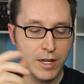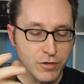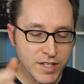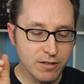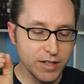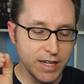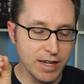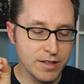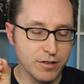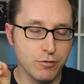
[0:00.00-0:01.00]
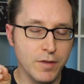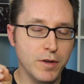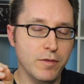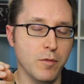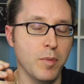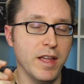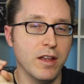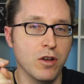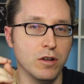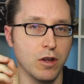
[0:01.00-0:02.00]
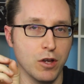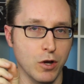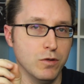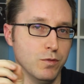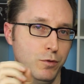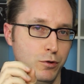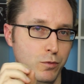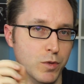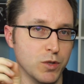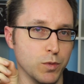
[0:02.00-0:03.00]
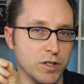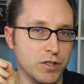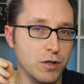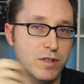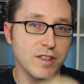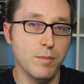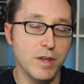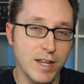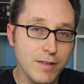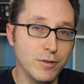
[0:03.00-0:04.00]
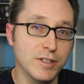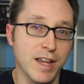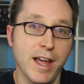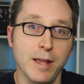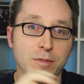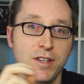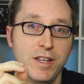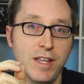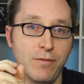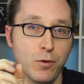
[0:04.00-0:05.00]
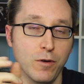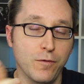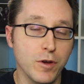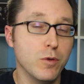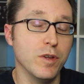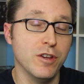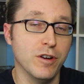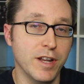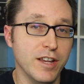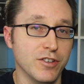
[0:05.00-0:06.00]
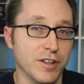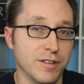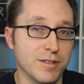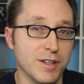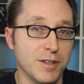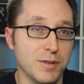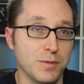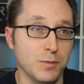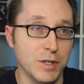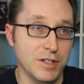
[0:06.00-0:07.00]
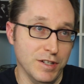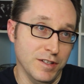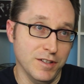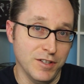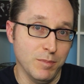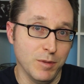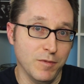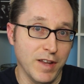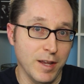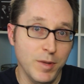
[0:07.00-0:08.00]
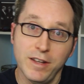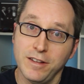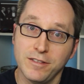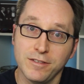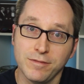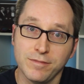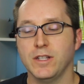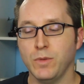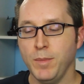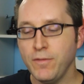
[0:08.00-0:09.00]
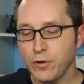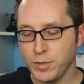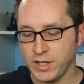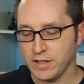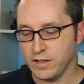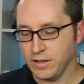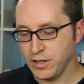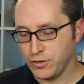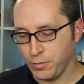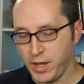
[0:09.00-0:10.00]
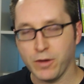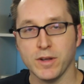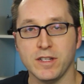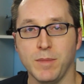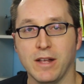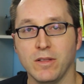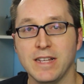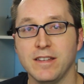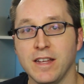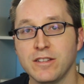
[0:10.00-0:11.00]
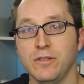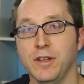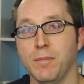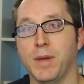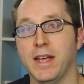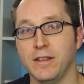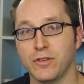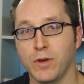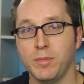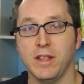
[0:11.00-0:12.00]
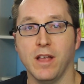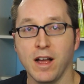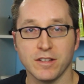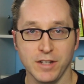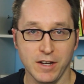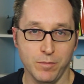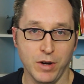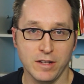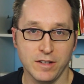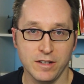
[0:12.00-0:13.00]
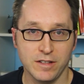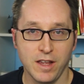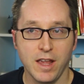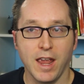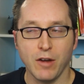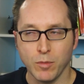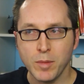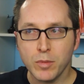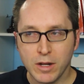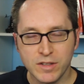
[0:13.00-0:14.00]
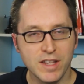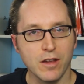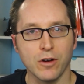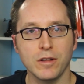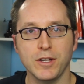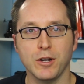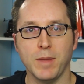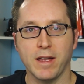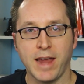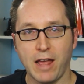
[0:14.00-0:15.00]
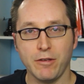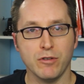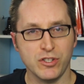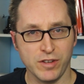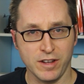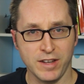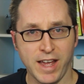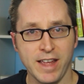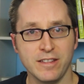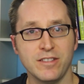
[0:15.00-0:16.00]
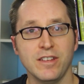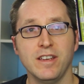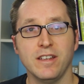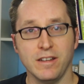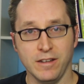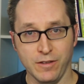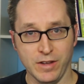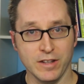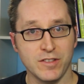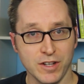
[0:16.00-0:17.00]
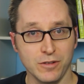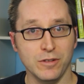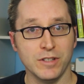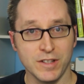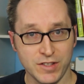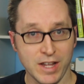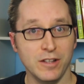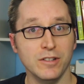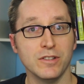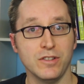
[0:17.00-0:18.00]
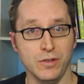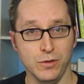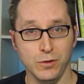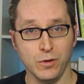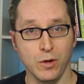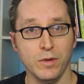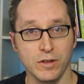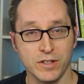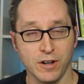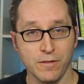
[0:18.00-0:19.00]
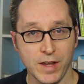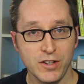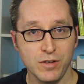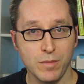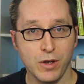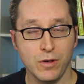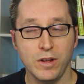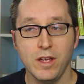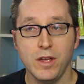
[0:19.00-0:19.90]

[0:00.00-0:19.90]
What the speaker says: Interestingly, it's a derivative of a plant called goat's rue, which was used in the medieval times for frequent urination, which is a symptom of diabetes. So what metformin does is it tells your pancreas to make less insulin by disrupting the oxidative process. And remember what I was saying earlier about calorie-restricted diets giving a signal to cells to go into a starvation mode?